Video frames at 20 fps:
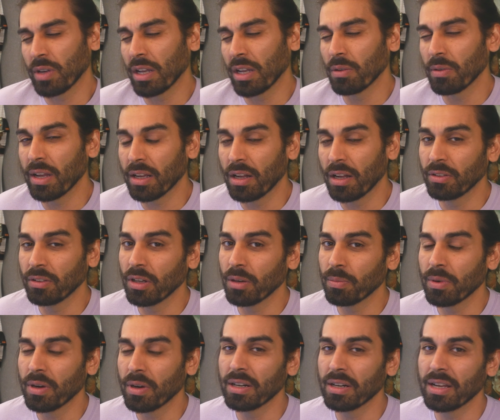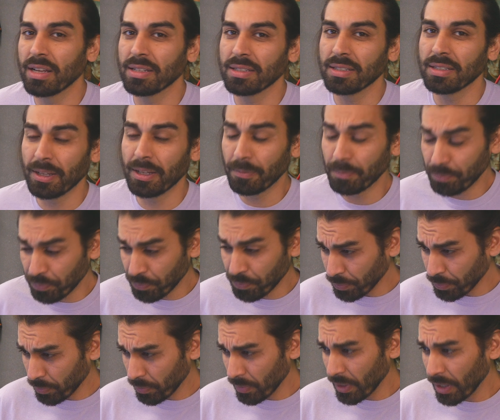wreck on their part. I see it.
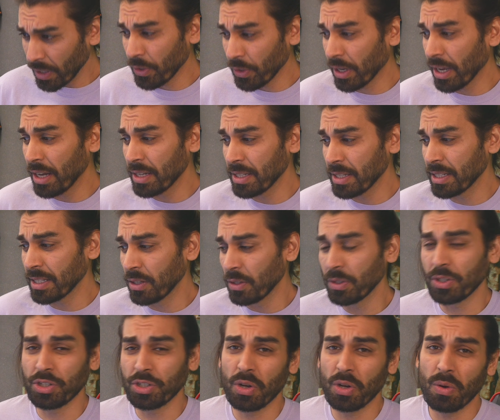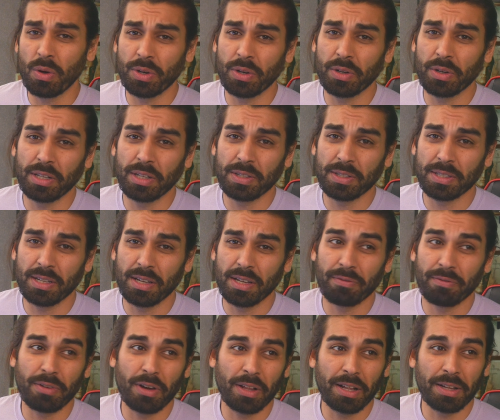They're kind of still in the show underneath uh,
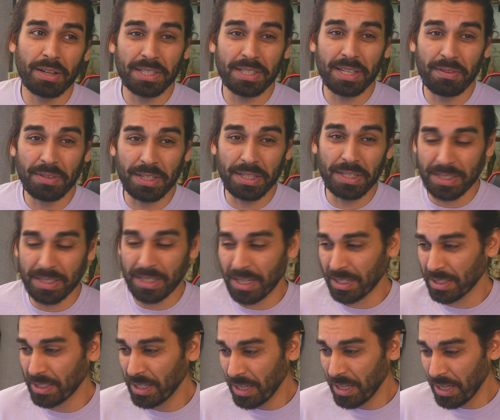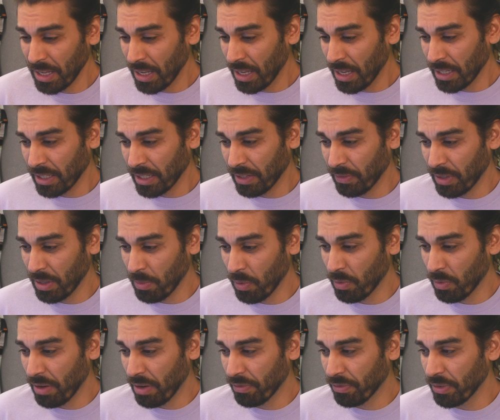Fallout seventy-six, giving them a
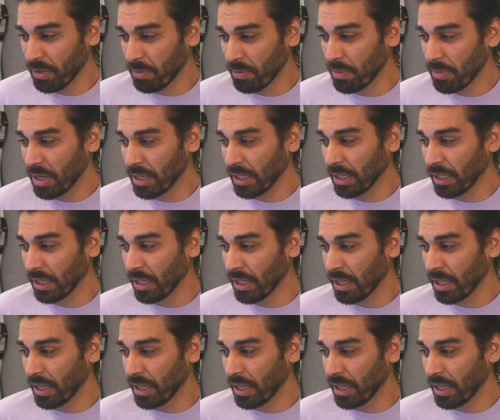run for the money.